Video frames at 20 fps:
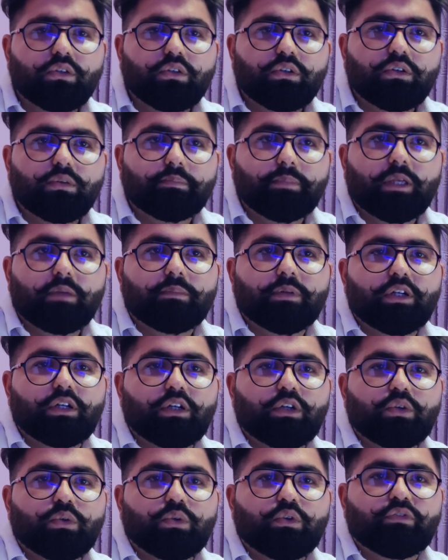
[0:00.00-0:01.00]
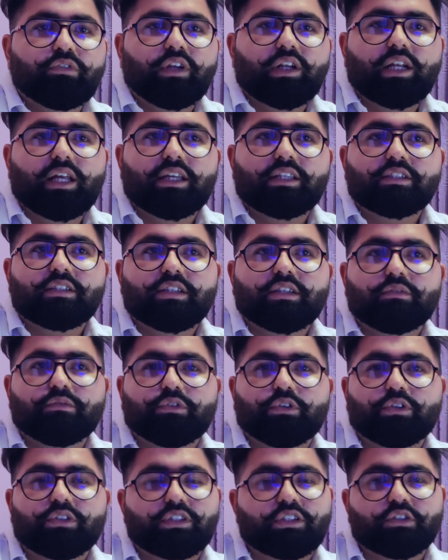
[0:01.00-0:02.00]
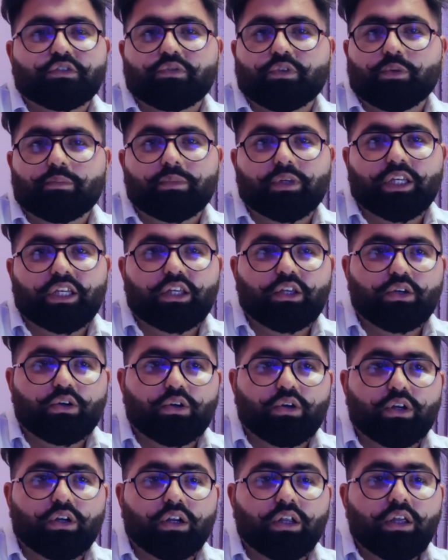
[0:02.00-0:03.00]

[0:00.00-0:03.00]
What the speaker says: people do freelancing for just for money, or